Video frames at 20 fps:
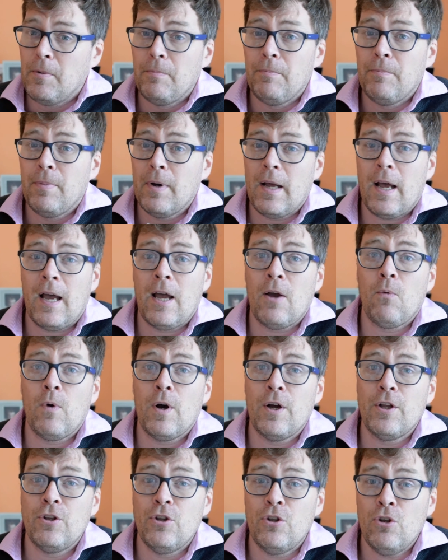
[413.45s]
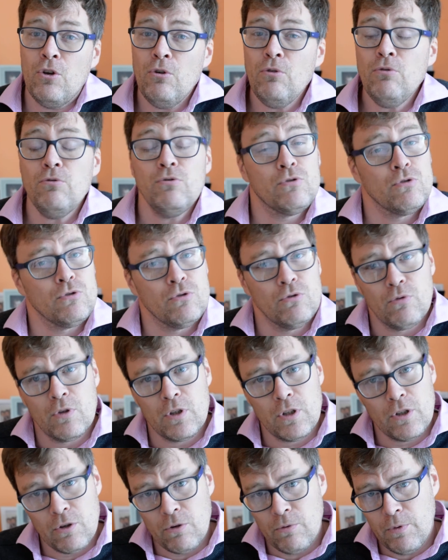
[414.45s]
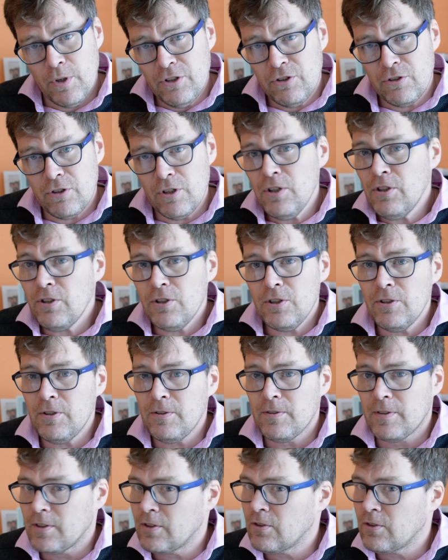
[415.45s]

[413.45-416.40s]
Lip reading: But I want you to do a little research.